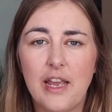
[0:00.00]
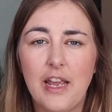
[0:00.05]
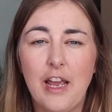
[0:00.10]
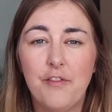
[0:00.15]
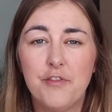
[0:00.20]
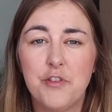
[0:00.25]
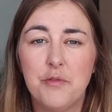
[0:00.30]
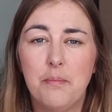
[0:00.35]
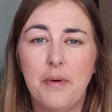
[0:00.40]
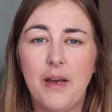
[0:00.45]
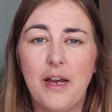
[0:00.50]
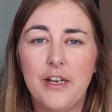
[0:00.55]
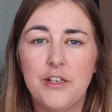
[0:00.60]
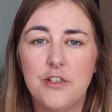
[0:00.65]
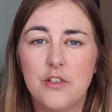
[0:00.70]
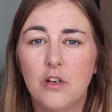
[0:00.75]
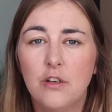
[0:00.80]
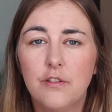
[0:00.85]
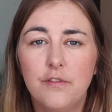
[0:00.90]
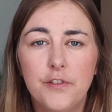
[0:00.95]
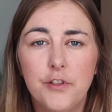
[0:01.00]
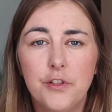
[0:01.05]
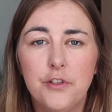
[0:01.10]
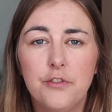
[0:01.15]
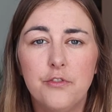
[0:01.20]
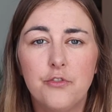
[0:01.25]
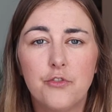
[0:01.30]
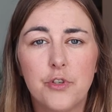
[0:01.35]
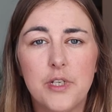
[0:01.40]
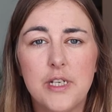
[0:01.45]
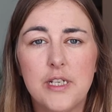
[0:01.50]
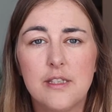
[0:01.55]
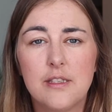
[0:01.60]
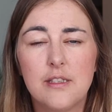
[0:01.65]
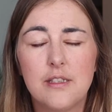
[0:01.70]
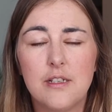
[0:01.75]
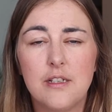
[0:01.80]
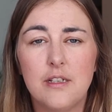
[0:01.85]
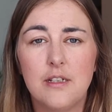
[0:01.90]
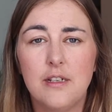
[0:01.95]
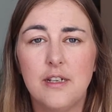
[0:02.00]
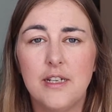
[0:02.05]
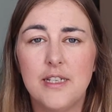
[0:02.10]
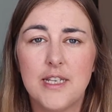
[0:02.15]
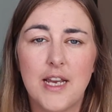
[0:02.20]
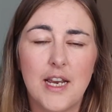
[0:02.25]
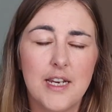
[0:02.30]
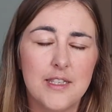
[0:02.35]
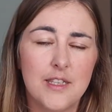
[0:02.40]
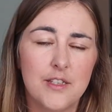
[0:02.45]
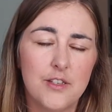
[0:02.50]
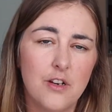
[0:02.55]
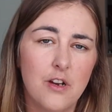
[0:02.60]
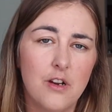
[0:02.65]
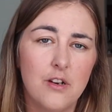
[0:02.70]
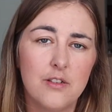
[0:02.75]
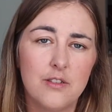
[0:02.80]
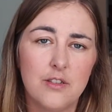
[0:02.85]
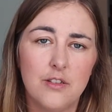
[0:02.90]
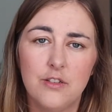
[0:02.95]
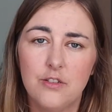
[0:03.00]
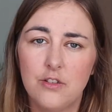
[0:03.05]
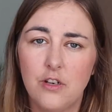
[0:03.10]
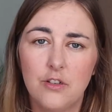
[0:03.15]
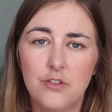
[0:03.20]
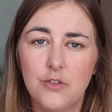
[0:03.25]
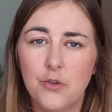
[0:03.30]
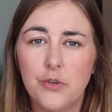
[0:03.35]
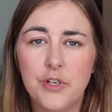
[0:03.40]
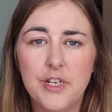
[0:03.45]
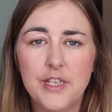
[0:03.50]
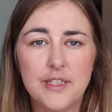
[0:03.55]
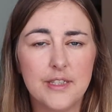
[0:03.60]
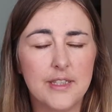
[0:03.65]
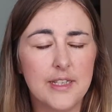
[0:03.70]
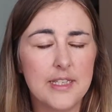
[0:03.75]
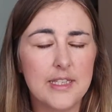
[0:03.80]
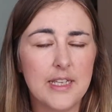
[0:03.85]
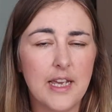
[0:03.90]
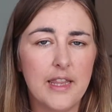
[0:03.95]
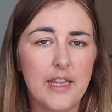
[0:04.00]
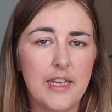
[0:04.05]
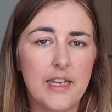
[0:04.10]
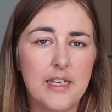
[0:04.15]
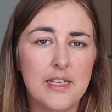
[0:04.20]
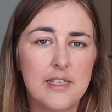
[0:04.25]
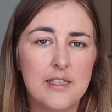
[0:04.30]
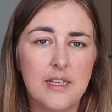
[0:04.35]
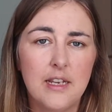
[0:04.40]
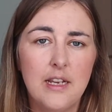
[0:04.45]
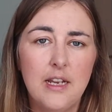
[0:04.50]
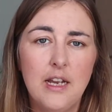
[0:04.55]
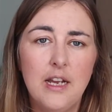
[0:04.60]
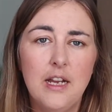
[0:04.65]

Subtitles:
I have to buy dog food and treats to entice the dogs, and dog toys and things like this.